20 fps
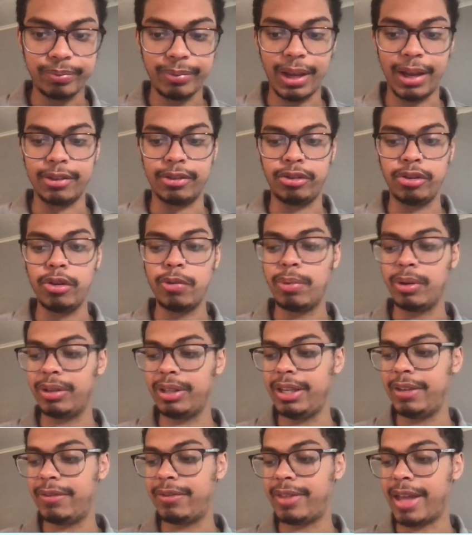I do
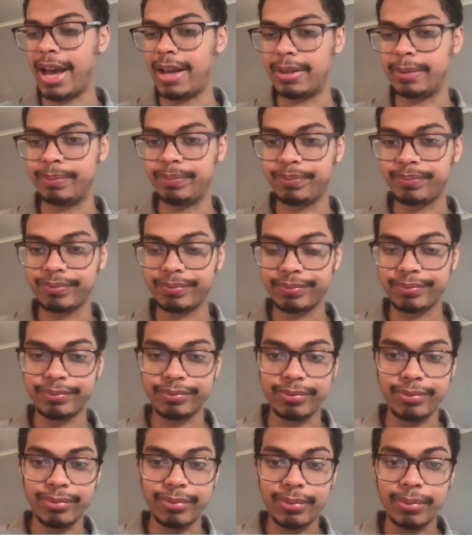believe that.
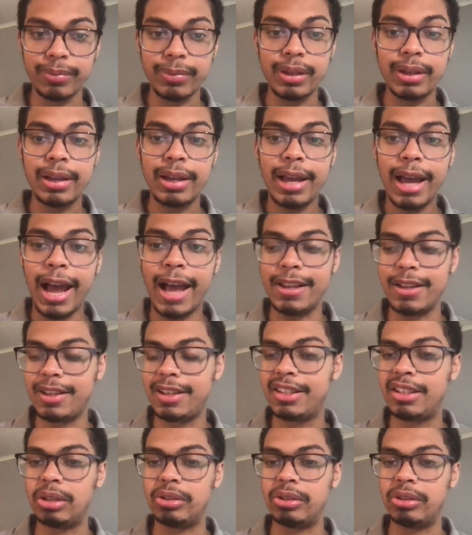As it still